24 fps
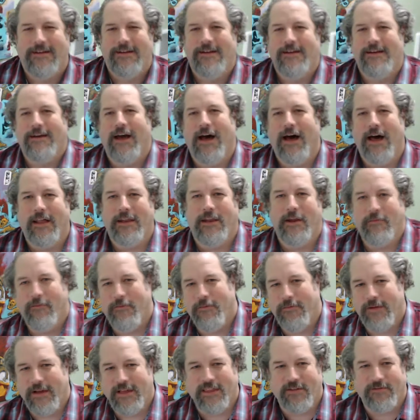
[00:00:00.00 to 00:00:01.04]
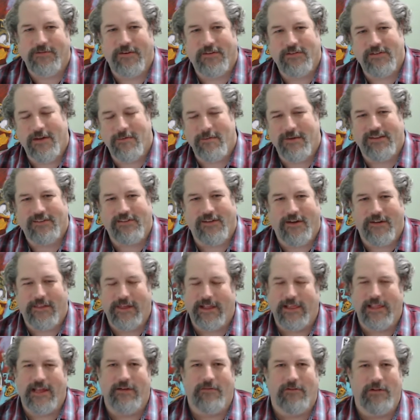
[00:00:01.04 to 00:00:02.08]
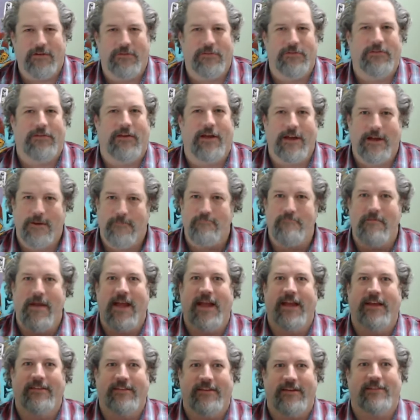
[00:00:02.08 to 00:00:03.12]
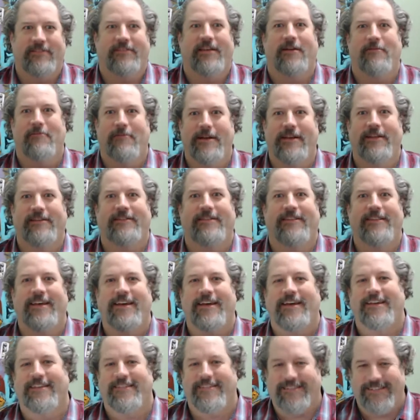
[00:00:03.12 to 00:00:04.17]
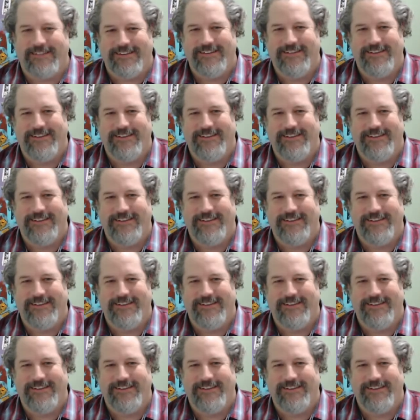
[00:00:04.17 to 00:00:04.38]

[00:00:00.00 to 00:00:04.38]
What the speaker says: I'll never forget the first time I saw that level. It was like amazing. It's like, what is this?